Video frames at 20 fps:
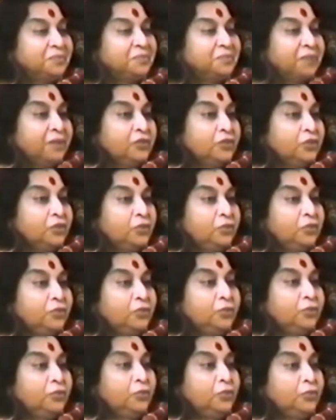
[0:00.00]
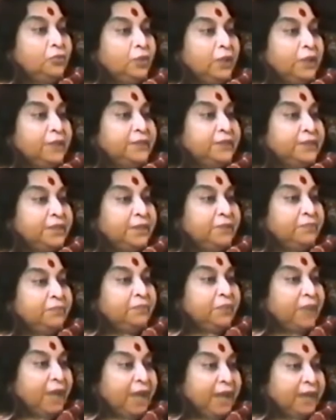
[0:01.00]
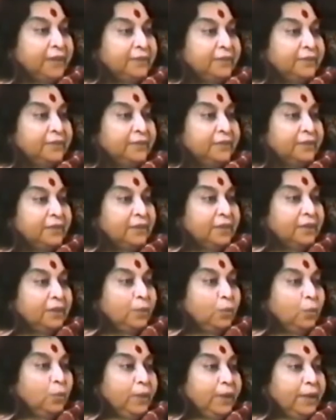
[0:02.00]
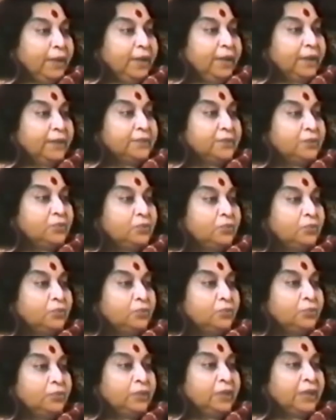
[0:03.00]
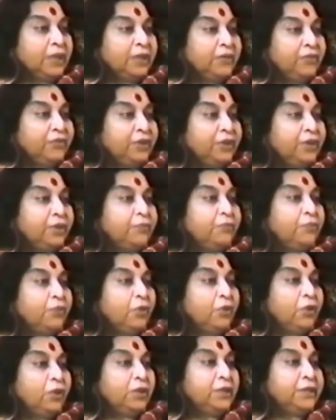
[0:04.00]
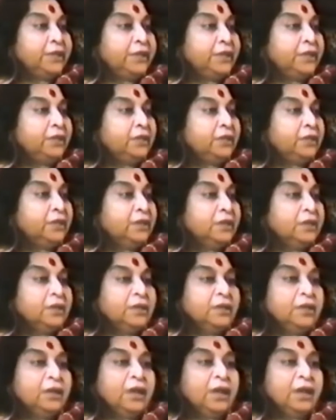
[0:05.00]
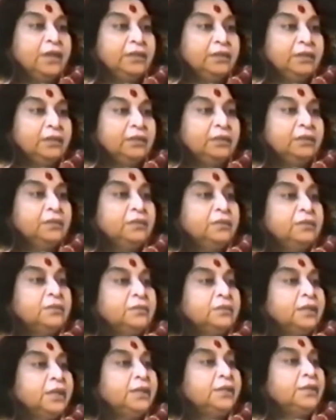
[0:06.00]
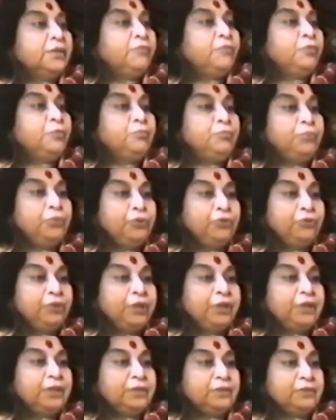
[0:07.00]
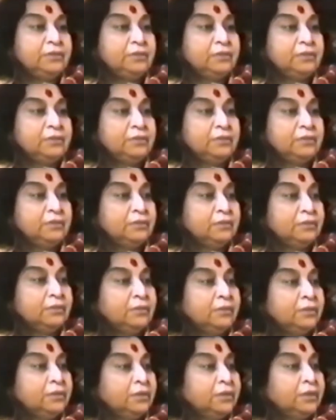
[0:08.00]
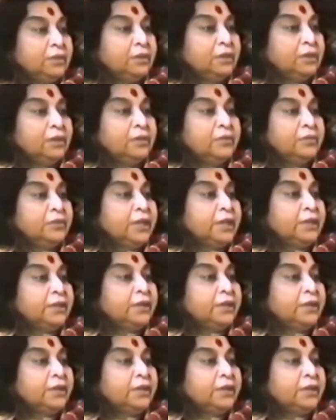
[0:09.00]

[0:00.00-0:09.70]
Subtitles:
So to achieve that, one has to get rid of all the other kind of impurities that